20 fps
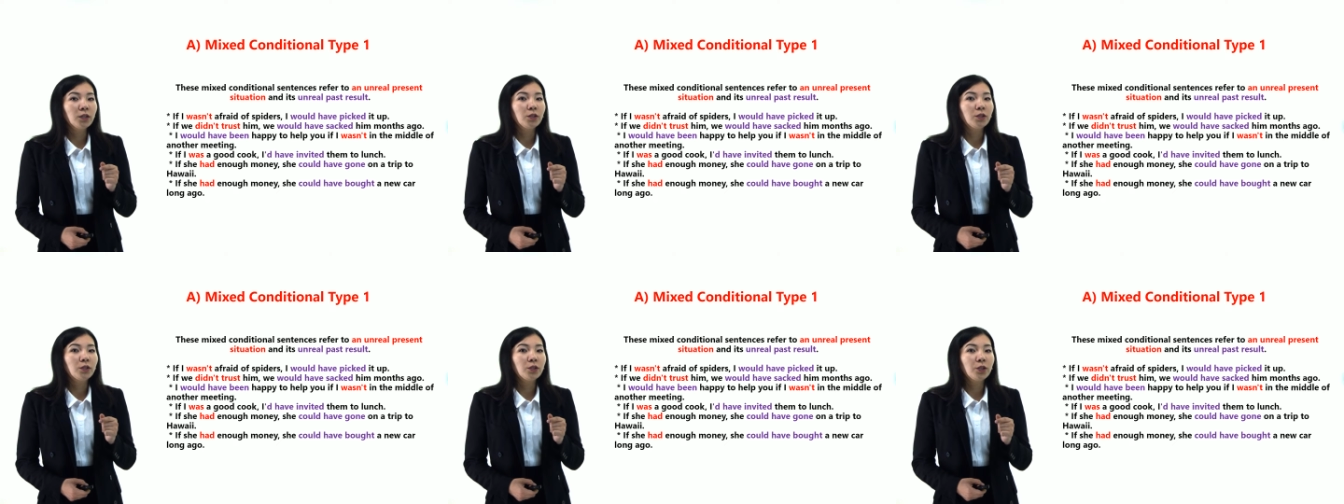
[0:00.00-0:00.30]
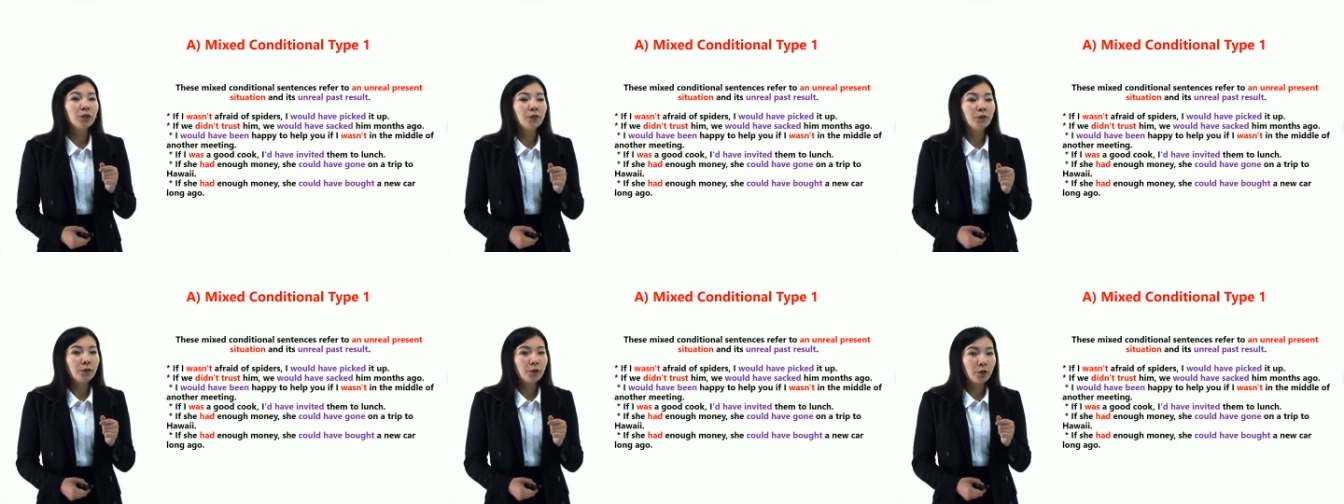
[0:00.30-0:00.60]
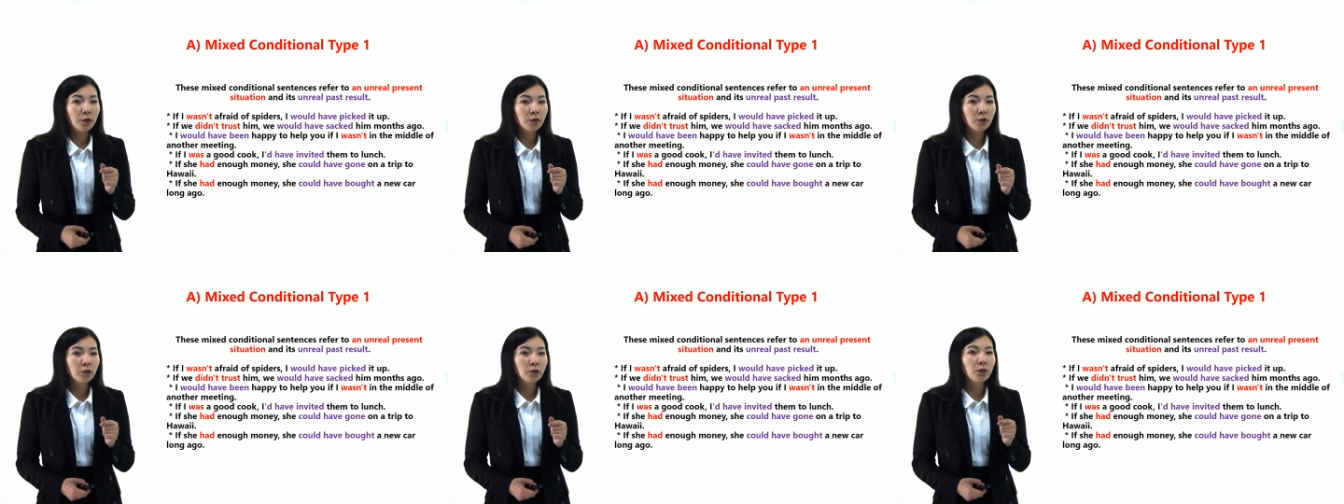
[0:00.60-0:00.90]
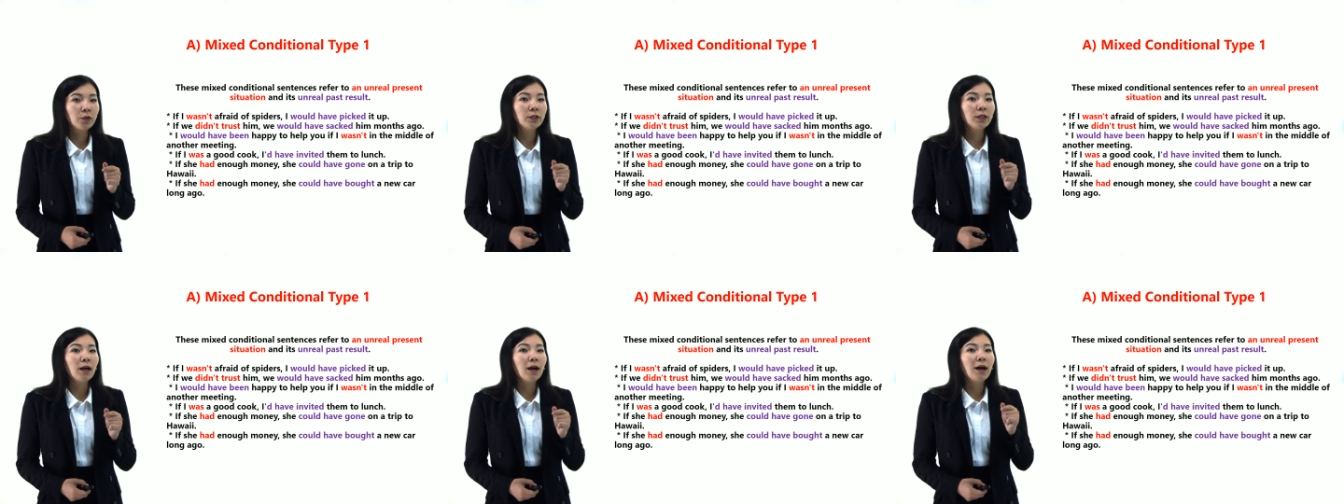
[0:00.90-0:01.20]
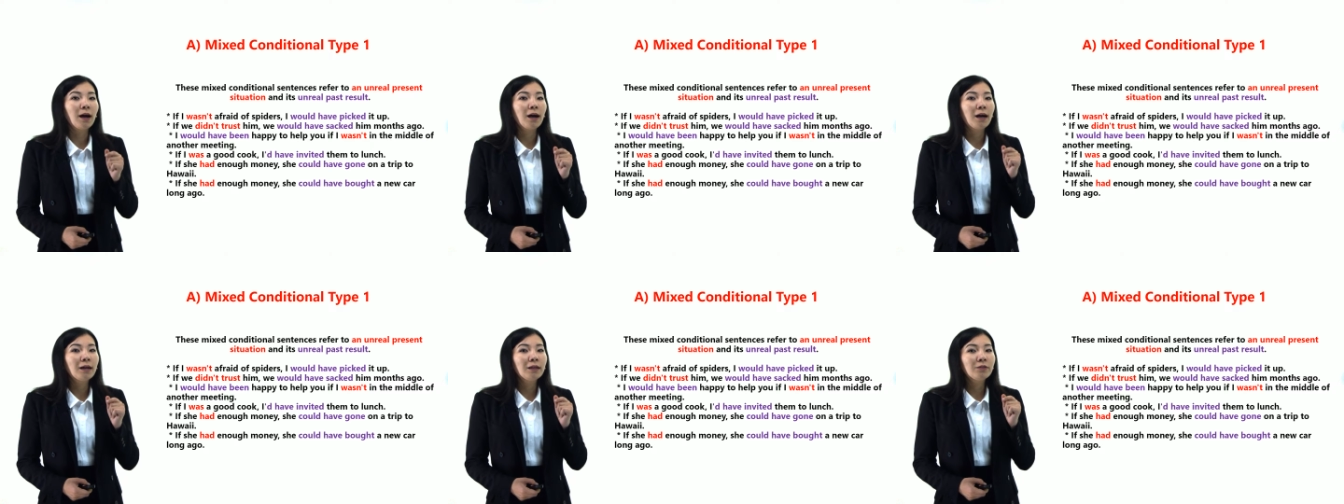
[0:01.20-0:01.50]
refers to an
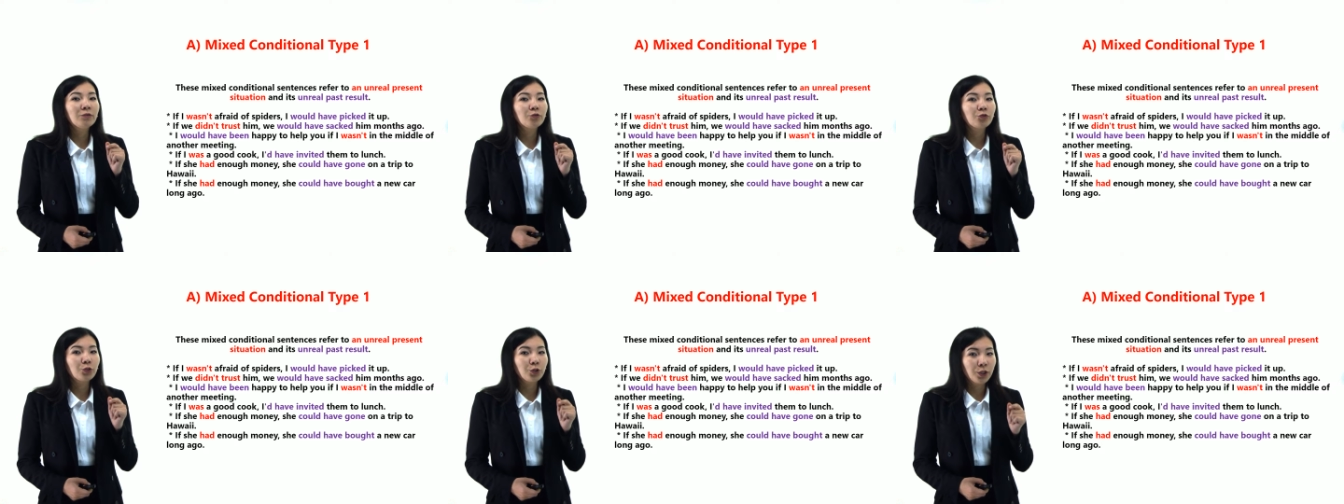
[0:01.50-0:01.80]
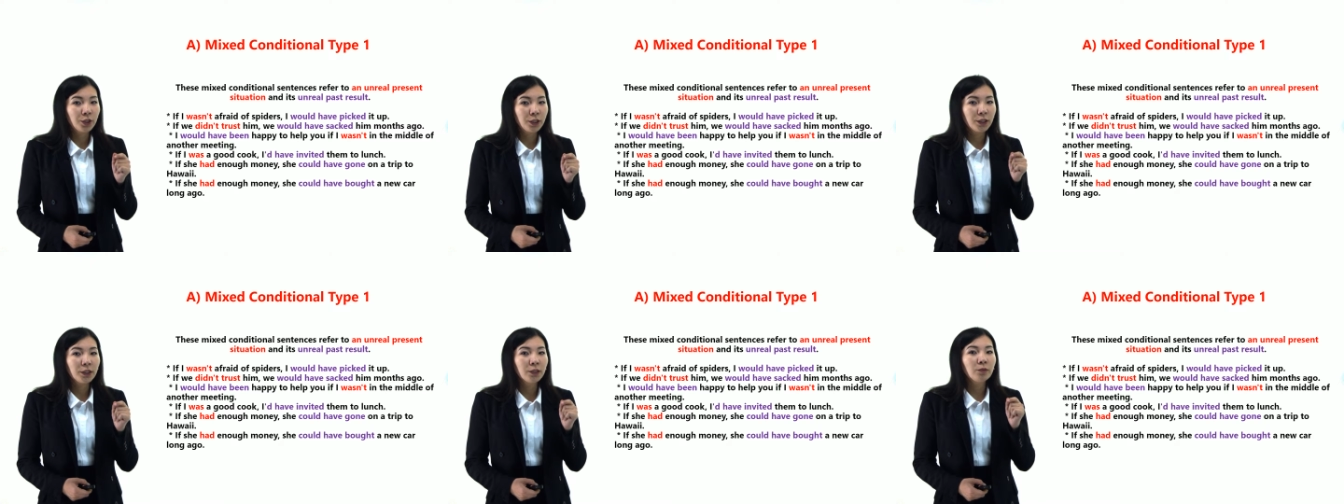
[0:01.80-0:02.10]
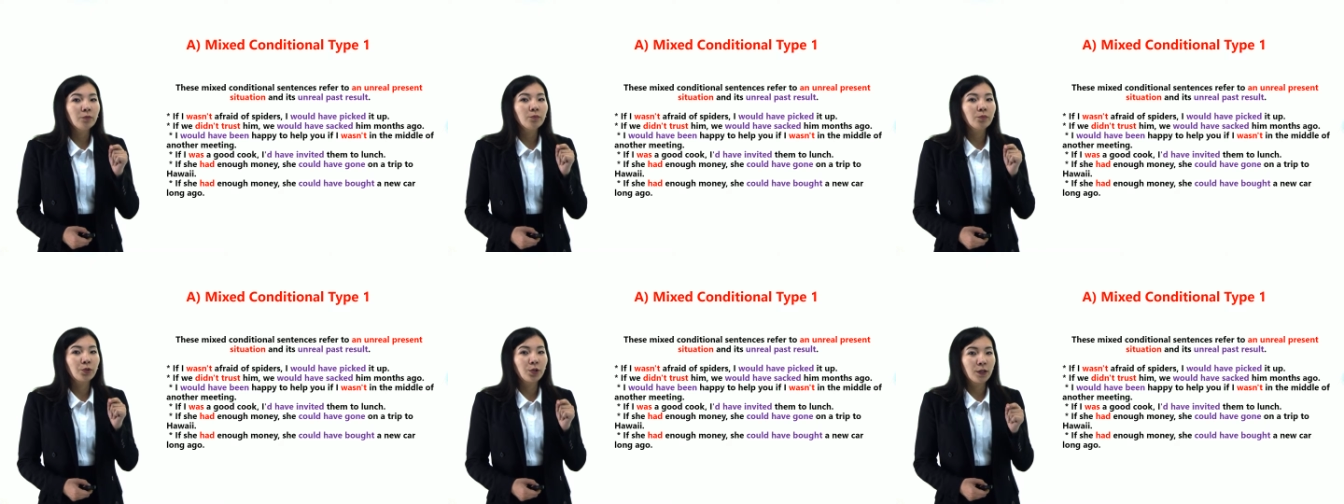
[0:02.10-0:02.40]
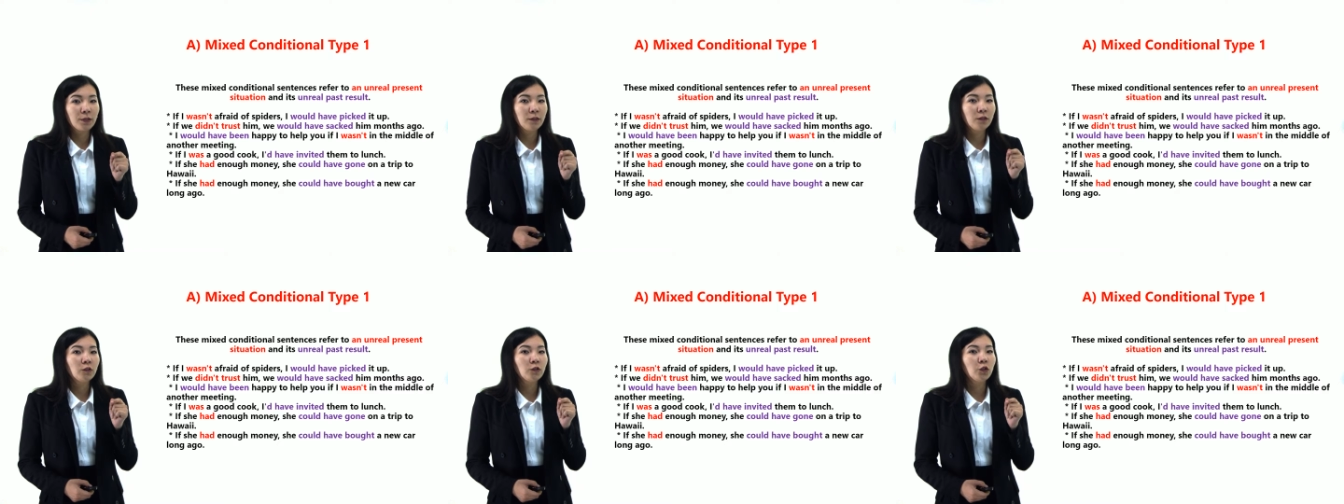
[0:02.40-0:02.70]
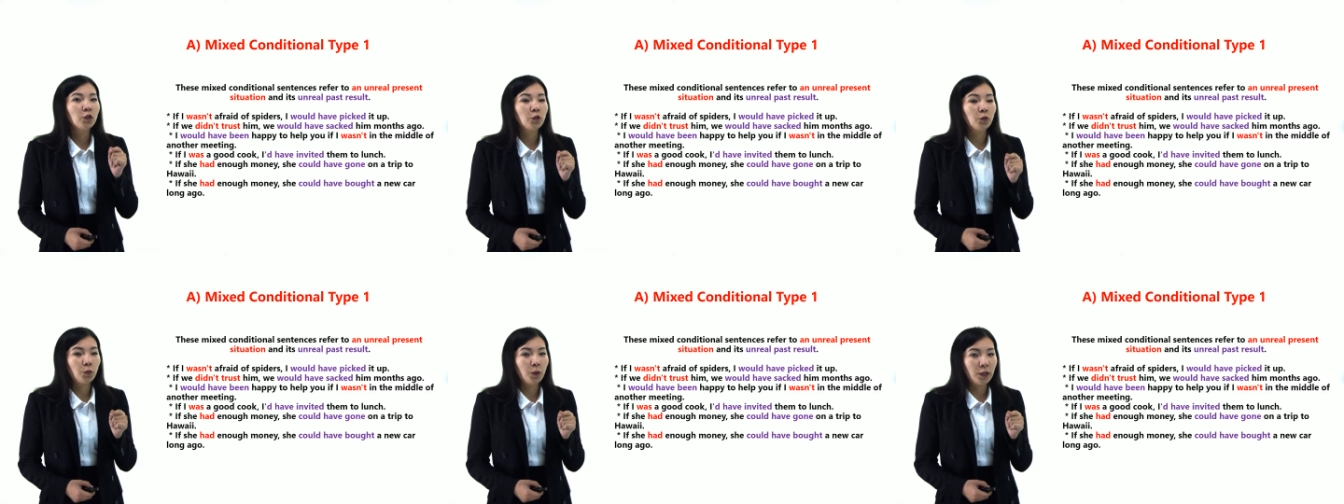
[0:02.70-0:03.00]
unreal present
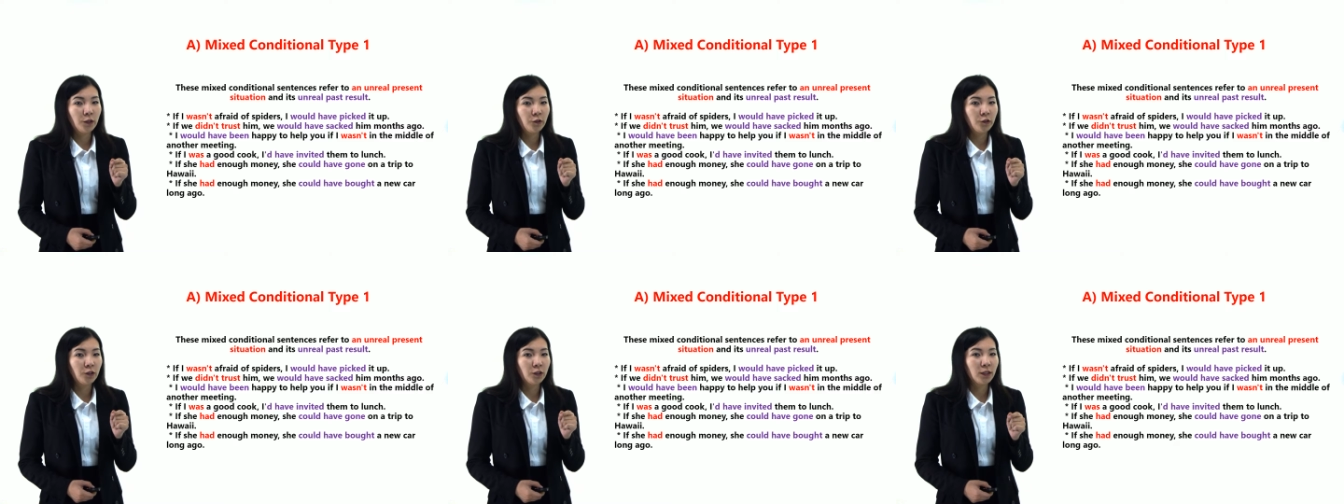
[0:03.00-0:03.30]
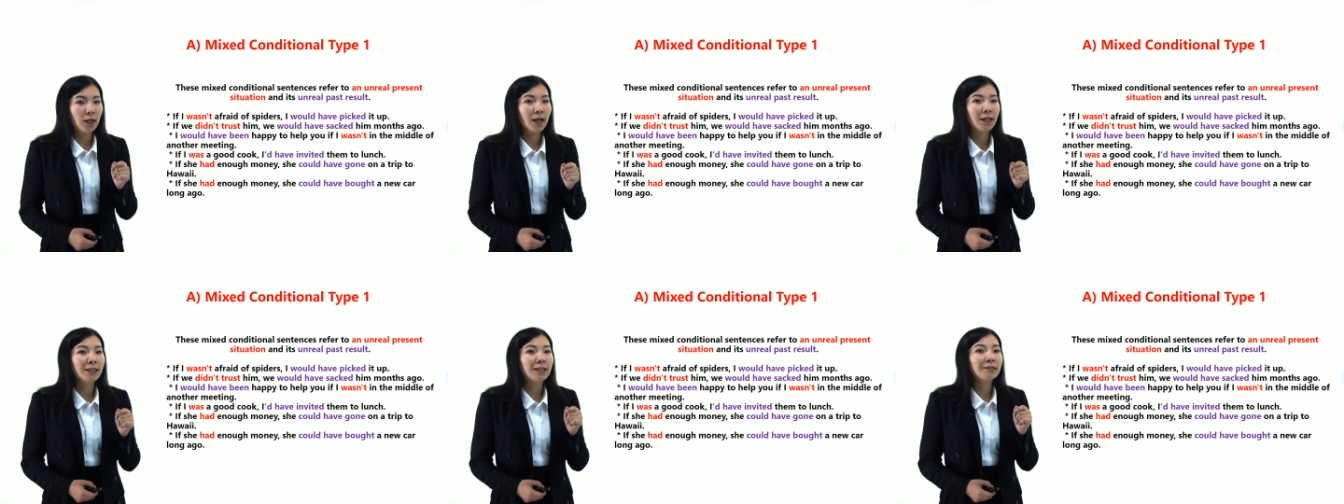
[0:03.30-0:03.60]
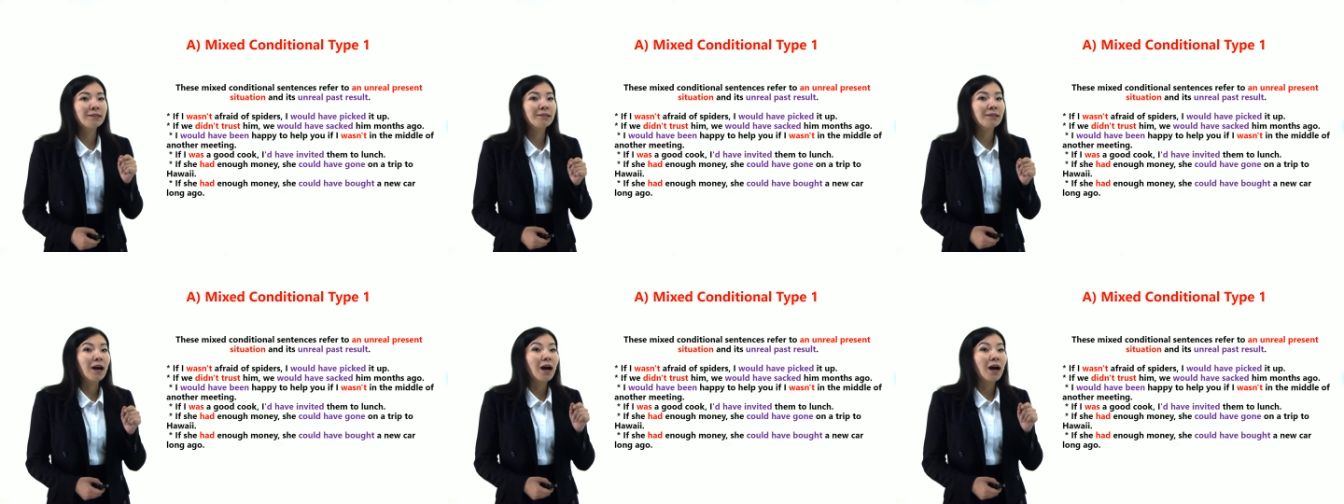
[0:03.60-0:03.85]
situation and its